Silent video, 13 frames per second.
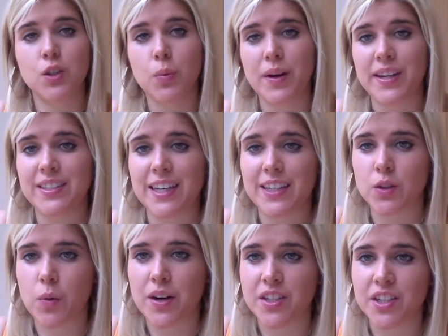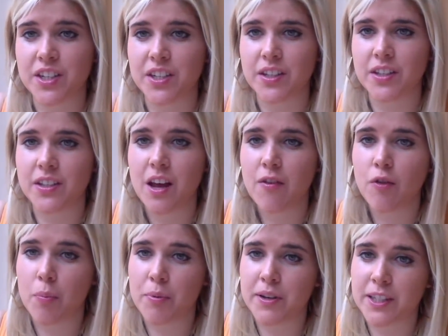26 questions
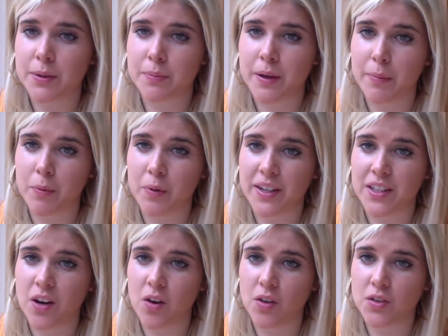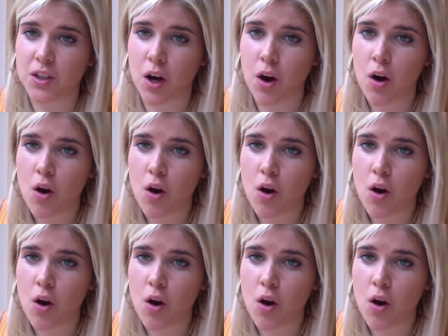for British people need to answer